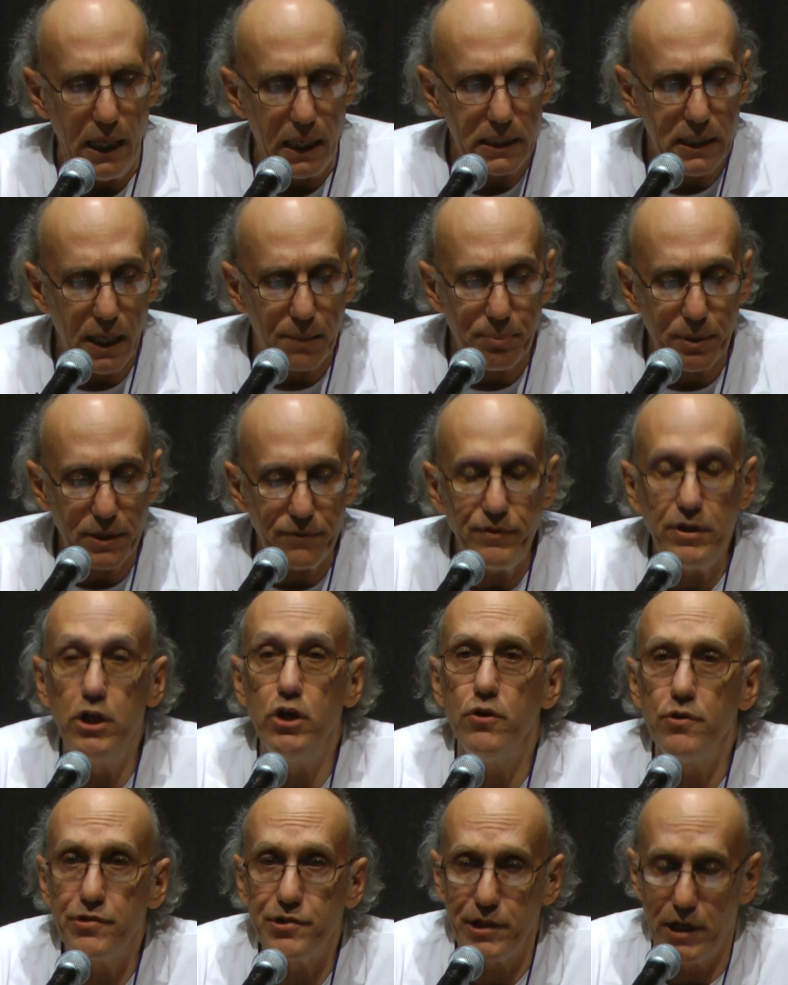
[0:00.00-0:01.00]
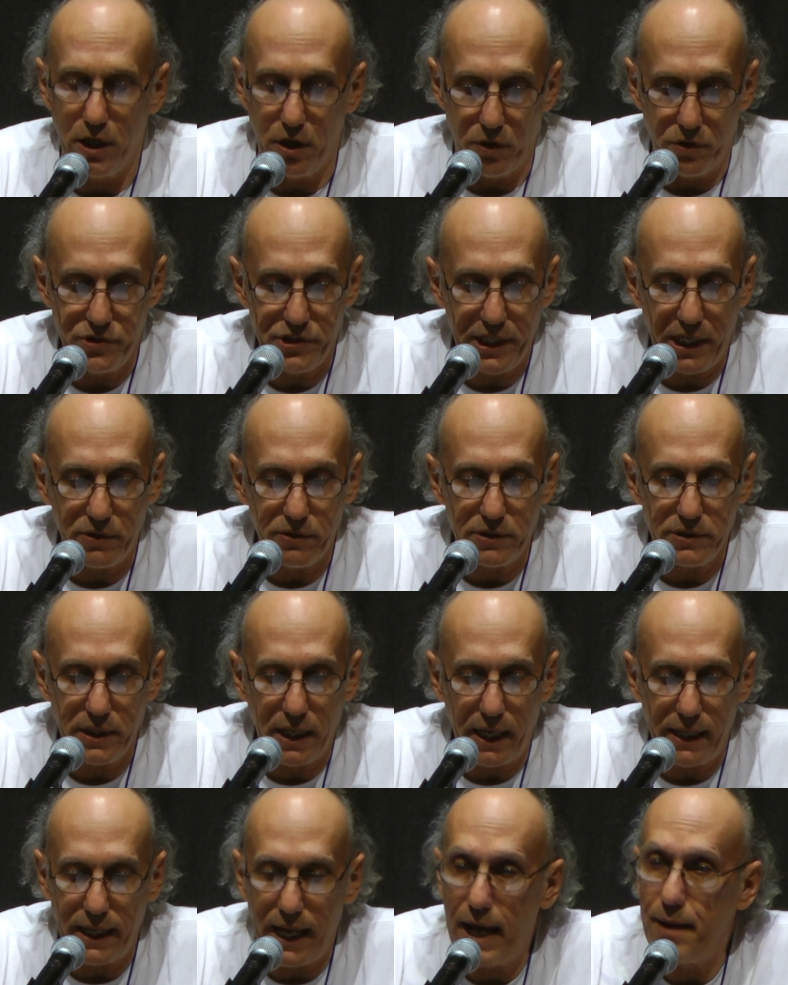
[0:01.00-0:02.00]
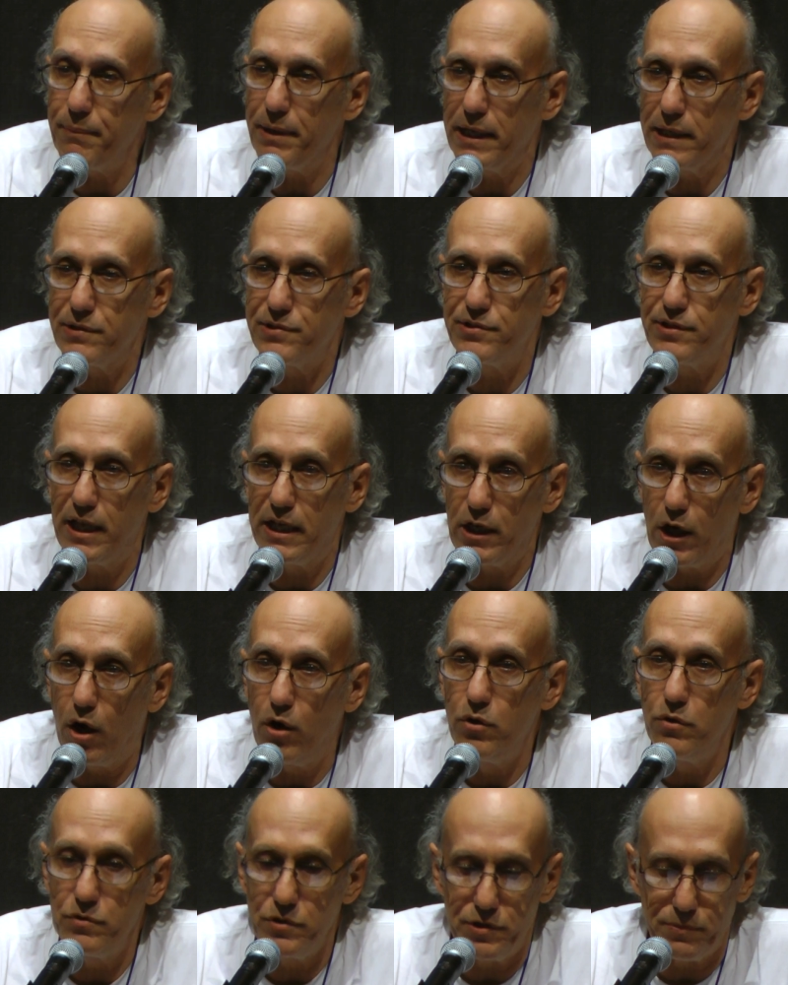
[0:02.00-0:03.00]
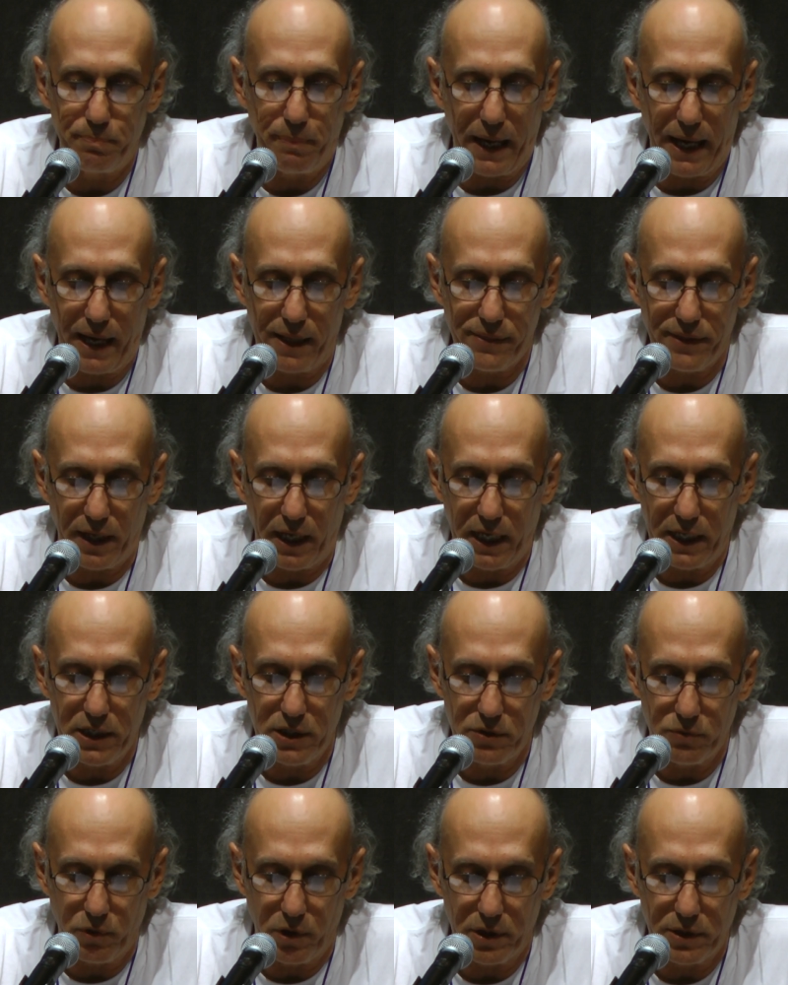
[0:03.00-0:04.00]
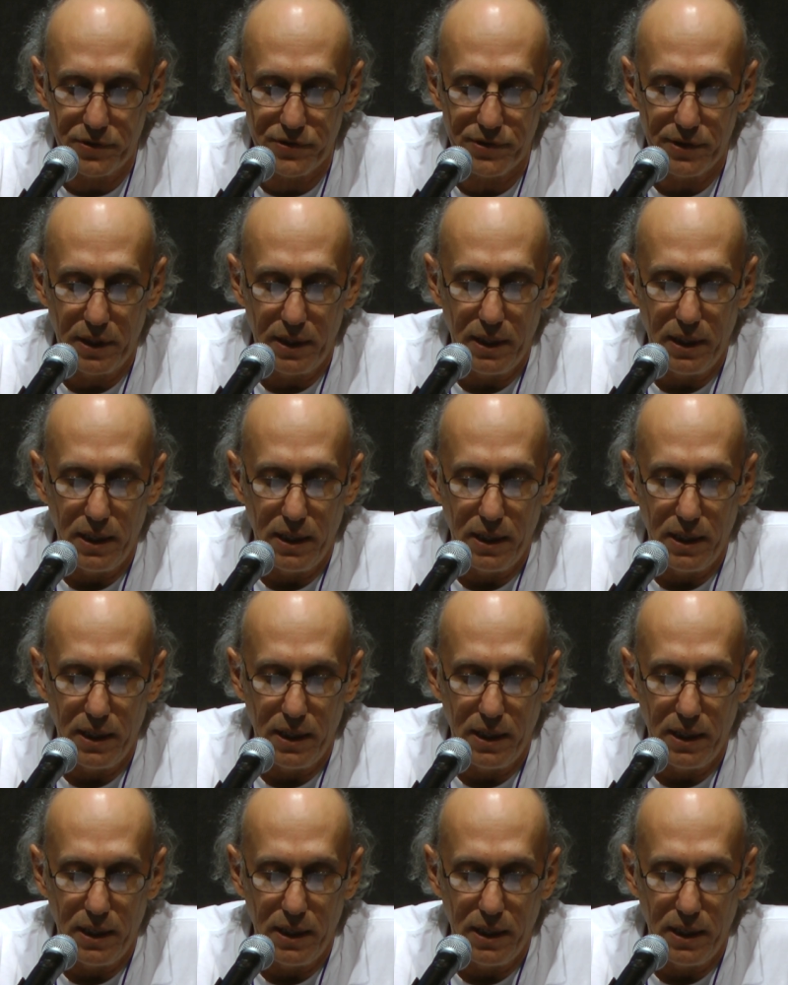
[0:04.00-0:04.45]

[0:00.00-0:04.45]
A couple of years ago, General Dynamics, that owns Bath Iron Works,